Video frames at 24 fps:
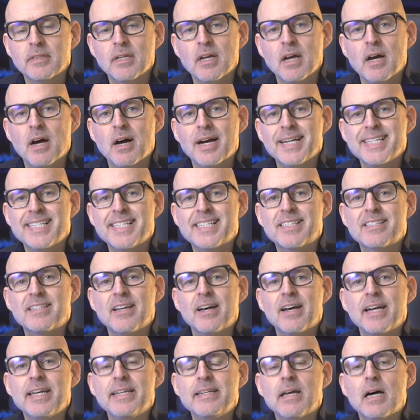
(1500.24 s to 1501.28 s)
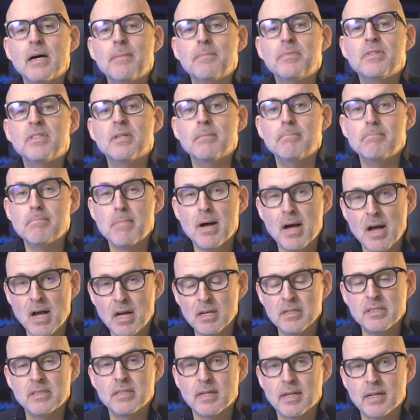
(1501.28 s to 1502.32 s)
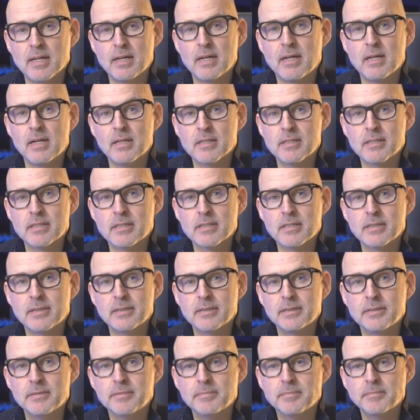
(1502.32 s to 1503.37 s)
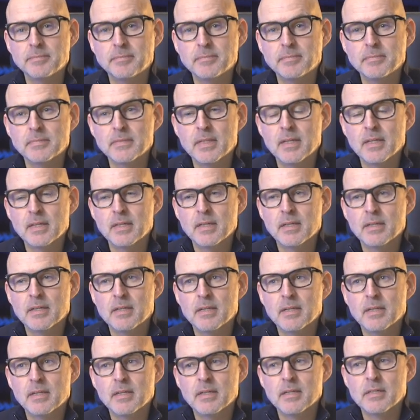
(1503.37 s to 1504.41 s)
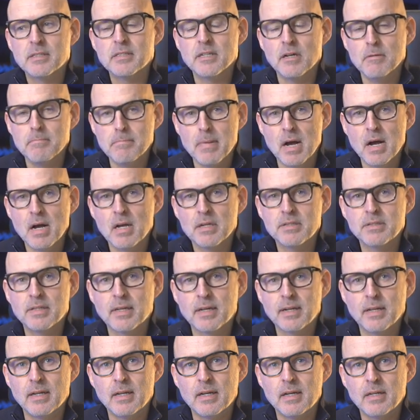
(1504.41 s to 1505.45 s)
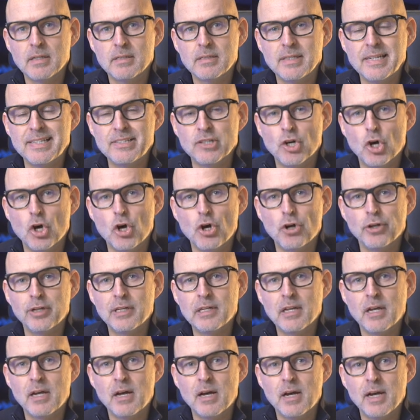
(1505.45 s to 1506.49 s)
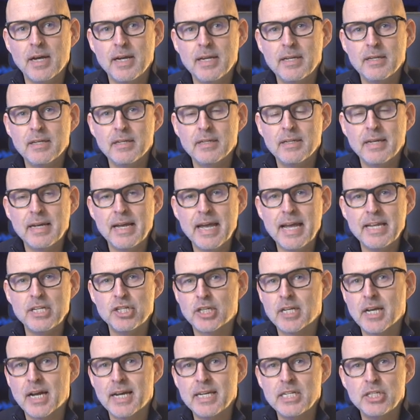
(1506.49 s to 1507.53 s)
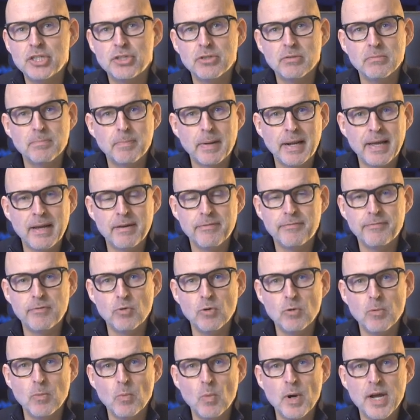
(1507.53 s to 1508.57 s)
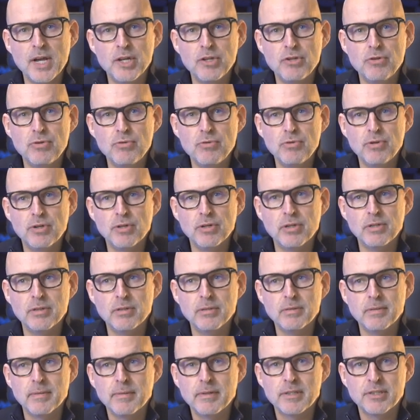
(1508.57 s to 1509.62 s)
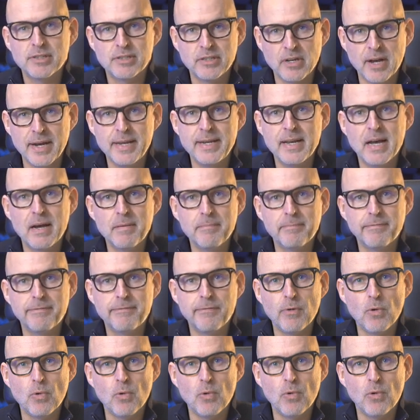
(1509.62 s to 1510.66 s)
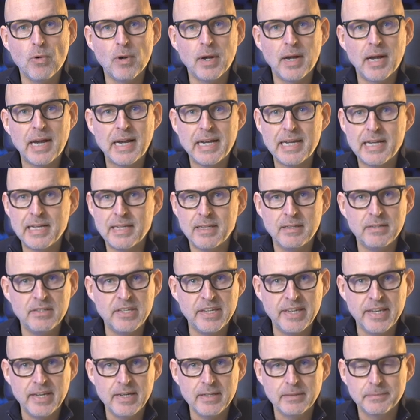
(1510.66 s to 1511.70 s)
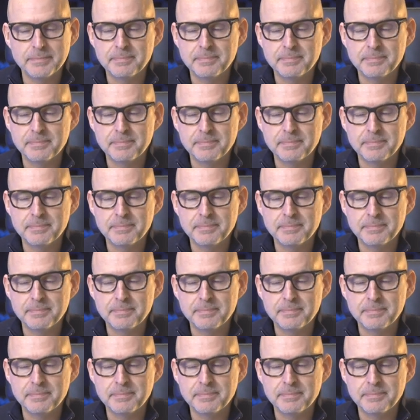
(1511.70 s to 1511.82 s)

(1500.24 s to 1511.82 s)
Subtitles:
I signed up to Masterclass. So Masterclass is an online education platform where you can sign up for a year